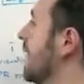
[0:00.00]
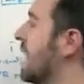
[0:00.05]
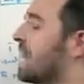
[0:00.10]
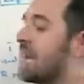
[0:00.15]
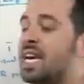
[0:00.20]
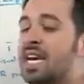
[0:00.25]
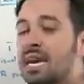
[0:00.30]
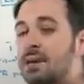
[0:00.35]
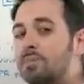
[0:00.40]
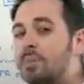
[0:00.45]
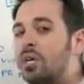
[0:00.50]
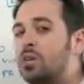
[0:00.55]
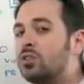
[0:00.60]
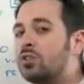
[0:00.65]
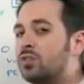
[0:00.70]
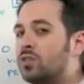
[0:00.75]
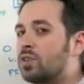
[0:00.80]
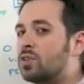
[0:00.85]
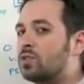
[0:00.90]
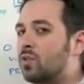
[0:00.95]
It can be
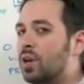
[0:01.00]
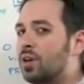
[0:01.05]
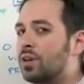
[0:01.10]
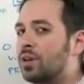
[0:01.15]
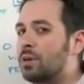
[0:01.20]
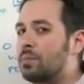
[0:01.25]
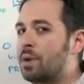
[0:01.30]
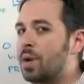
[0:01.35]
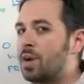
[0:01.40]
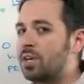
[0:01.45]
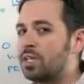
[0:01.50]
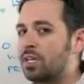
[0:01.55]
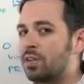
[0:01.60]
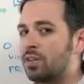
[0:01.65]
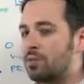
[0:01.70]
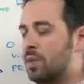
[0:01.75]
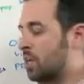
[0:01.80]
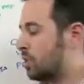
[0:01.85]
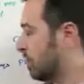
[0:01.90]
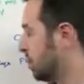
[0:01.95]
useful as well to compare it to
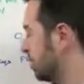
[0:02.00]
other